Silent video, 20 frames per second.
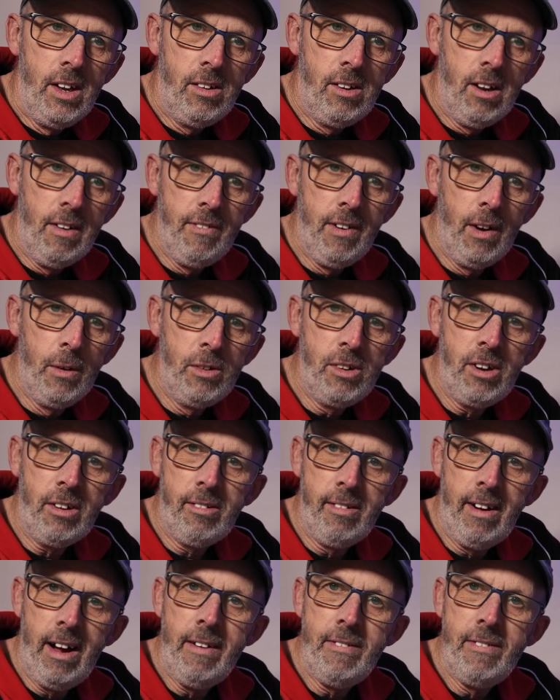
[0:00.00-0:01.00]
to
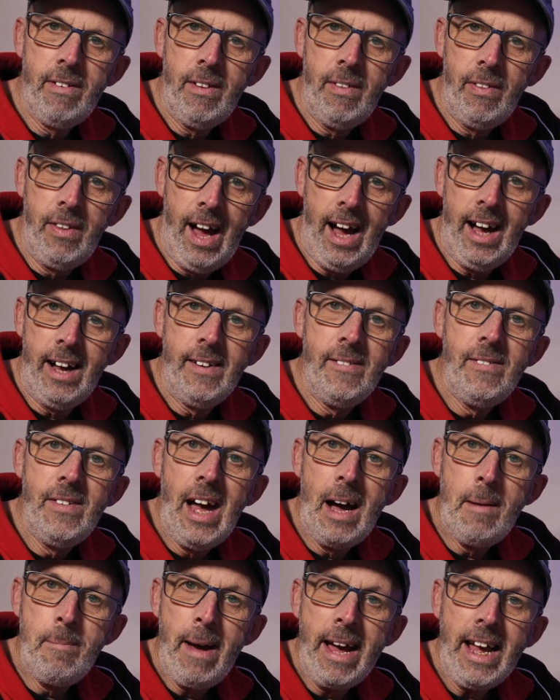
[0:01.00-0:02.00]
photograph that
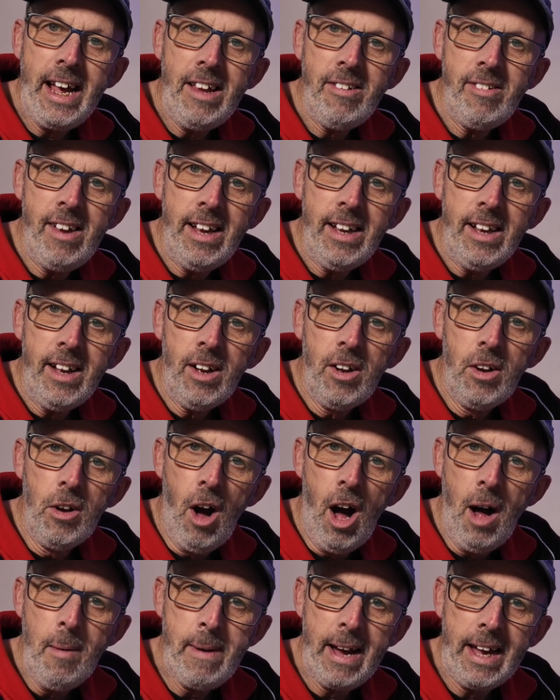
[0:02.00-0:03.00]
amazing
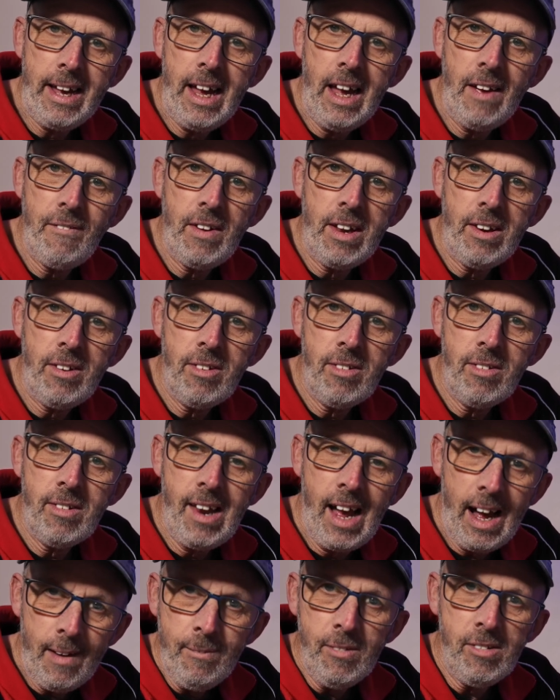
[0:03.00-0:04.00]
comet. If you
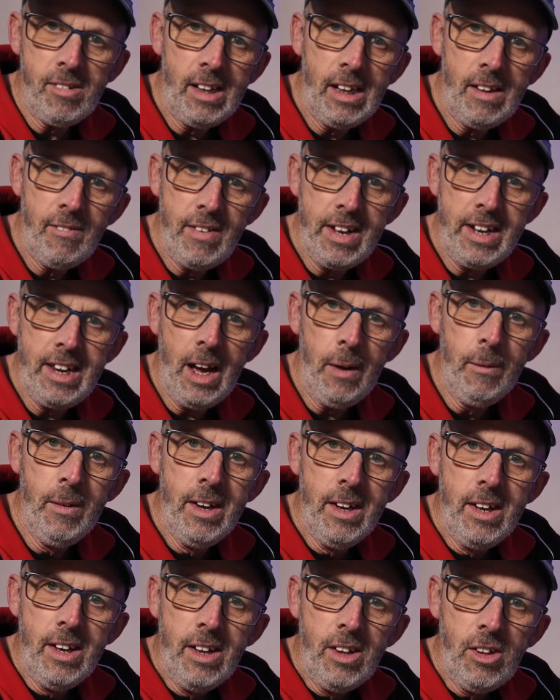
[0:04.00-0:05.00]
haven't seen the video,
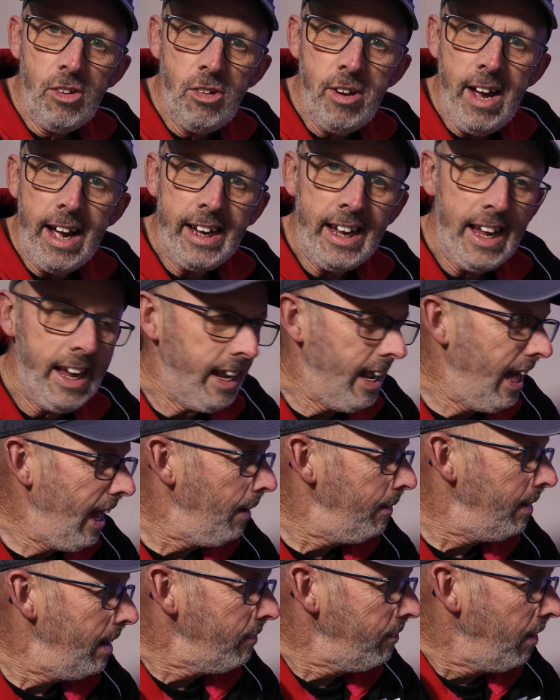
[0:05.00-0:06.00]
check it
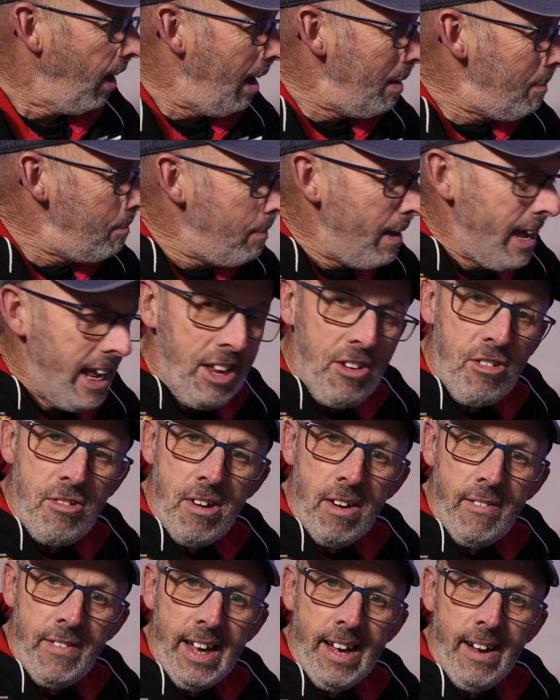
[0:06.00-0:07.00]
out. I've got a
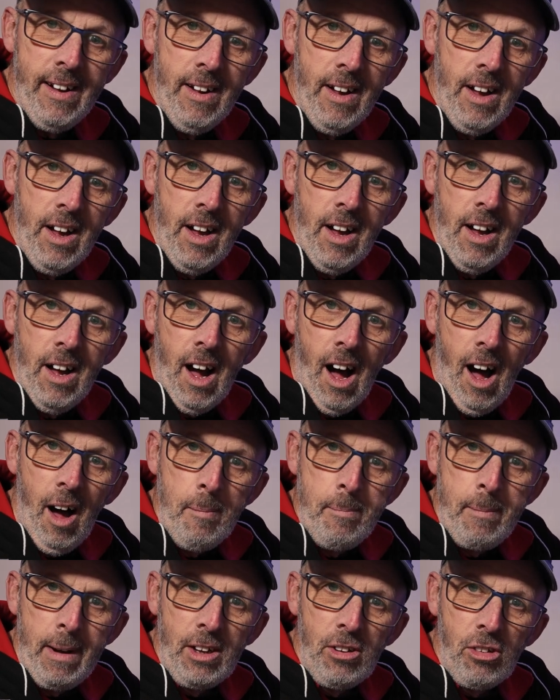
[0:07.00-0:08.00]
picture of it
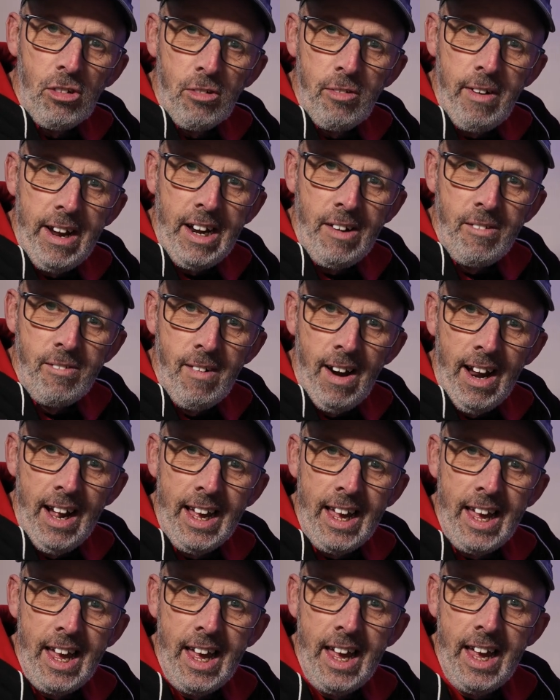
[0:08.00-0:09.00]
on my screen
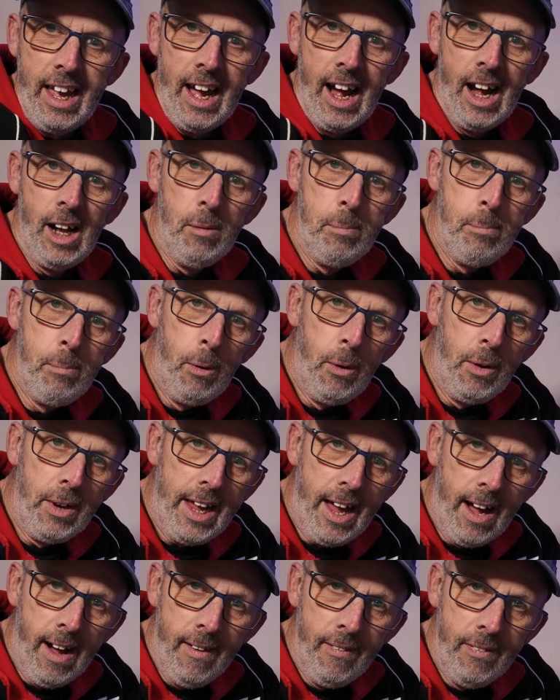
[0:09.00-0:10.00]
right here. I'll
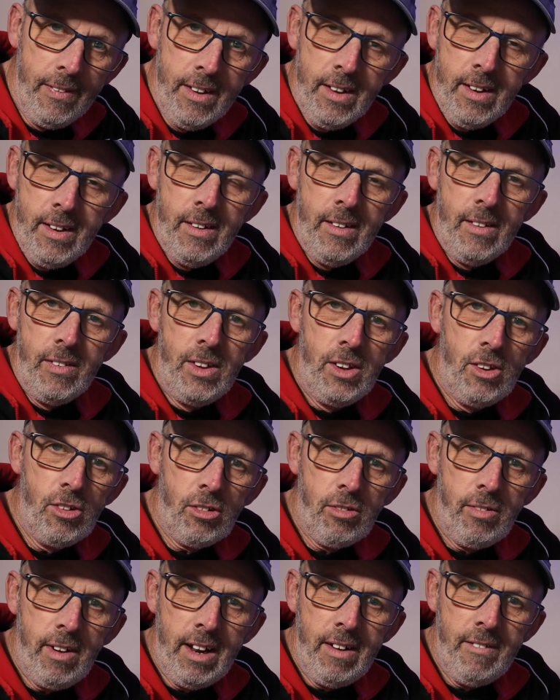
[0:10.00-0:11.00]
put it on the
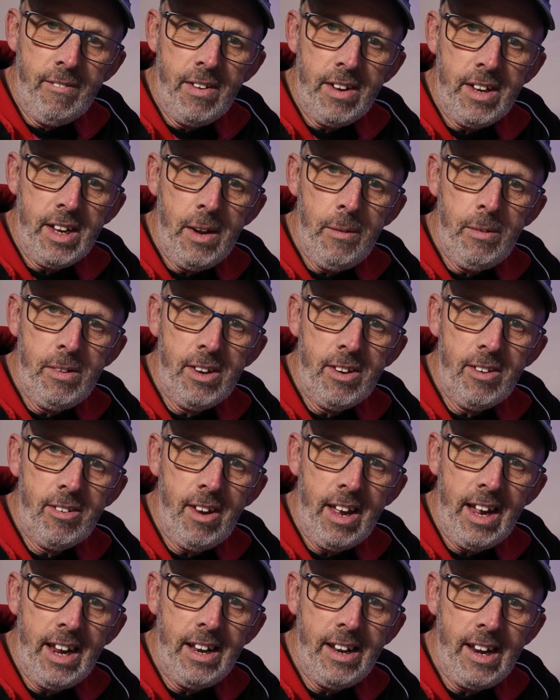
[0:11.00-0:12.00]
screen for you to
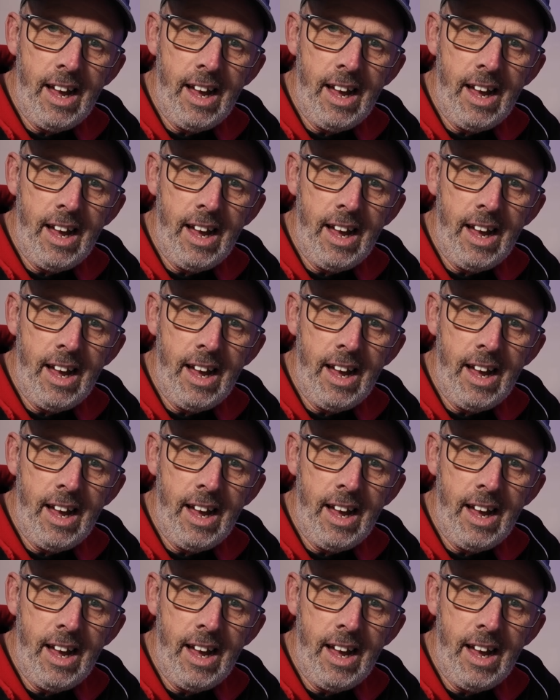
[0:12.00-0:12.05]
see